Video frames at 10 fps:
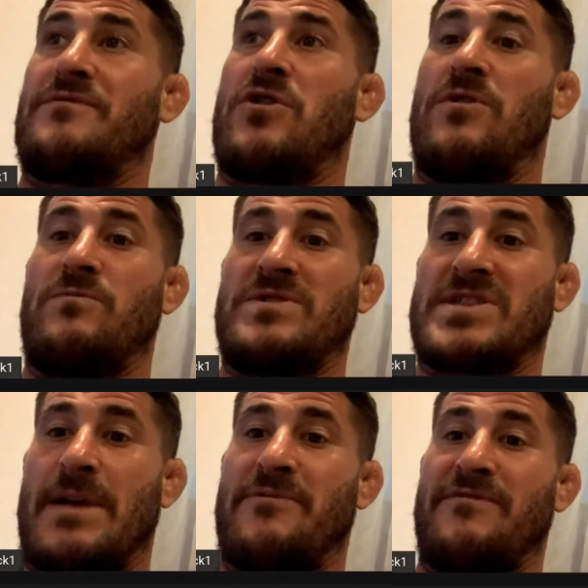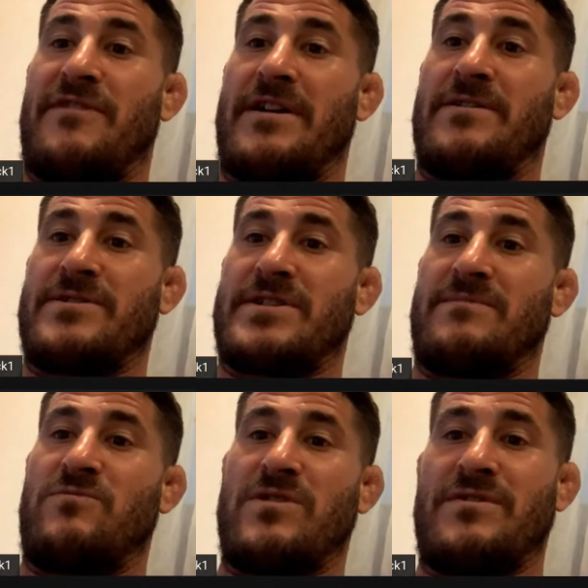gone with separate fighters
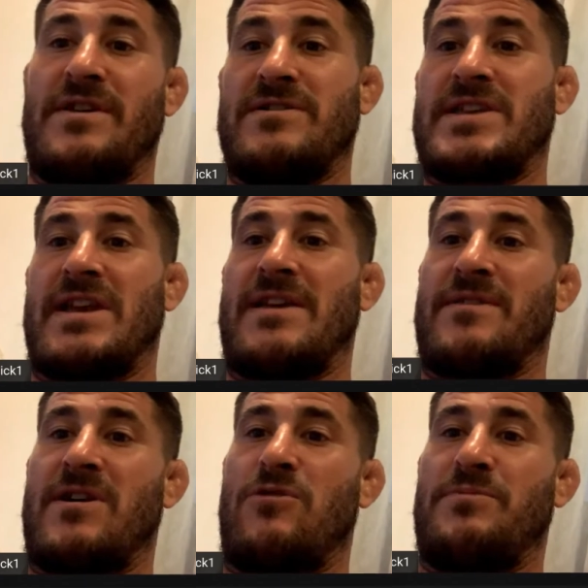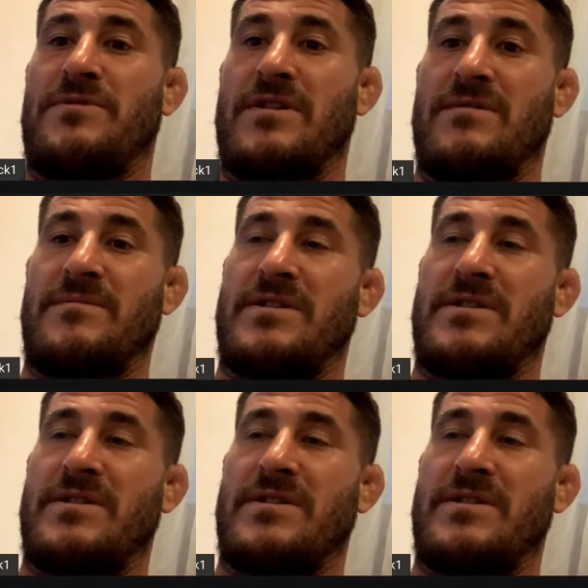and we're there together helping them.